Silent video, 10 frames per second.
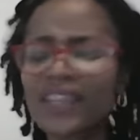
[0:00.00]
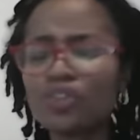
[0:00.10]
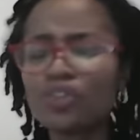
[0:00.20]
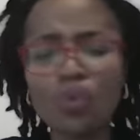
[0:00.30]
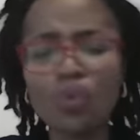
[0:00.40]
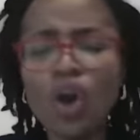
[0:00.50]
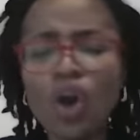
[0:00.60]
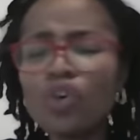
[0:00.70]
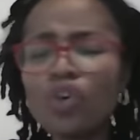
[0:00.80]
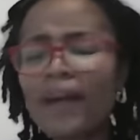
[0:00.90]
in you,
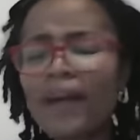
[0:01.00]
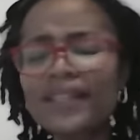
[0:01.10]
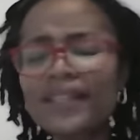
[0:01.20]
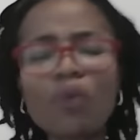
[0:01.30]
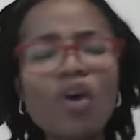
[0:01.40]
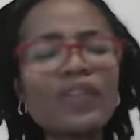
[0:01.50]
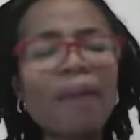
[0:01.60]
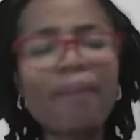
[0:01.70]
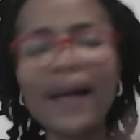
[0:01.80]
no matter what they are